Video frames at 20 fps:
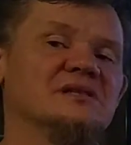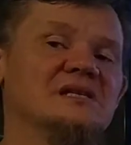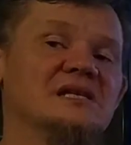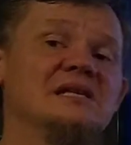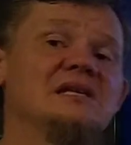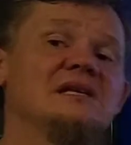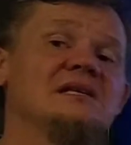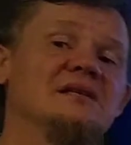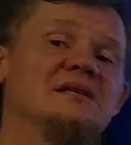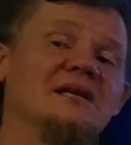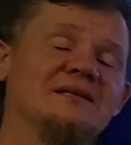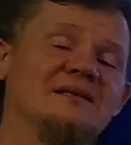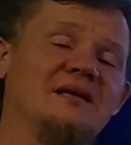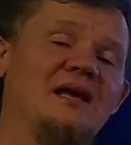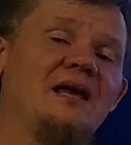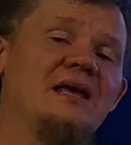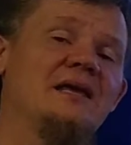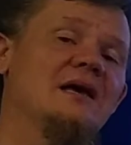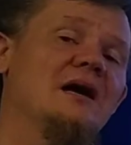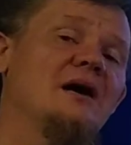These like to
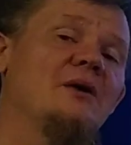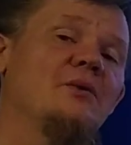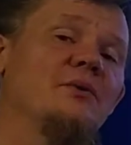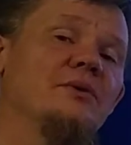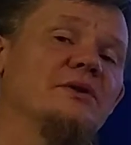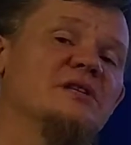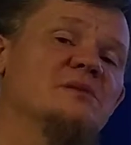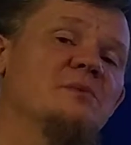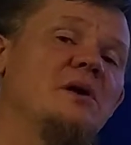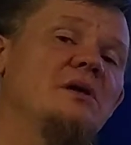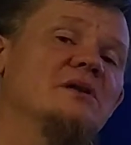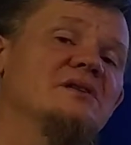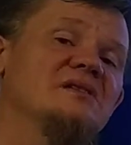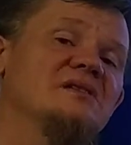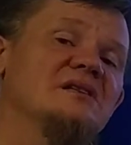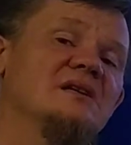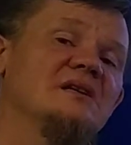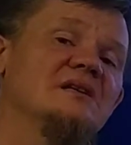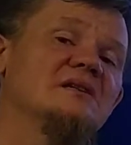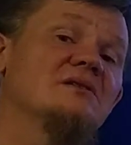hang out where the small
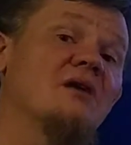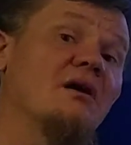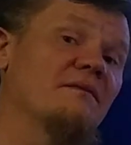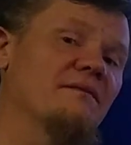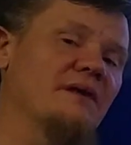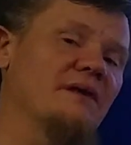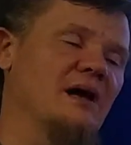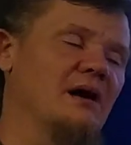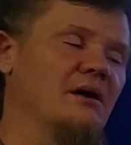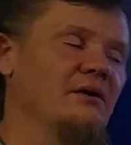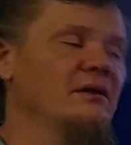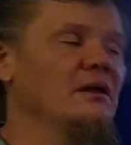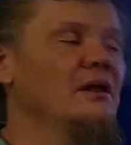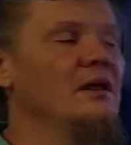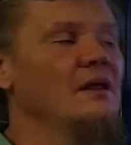seeds are found.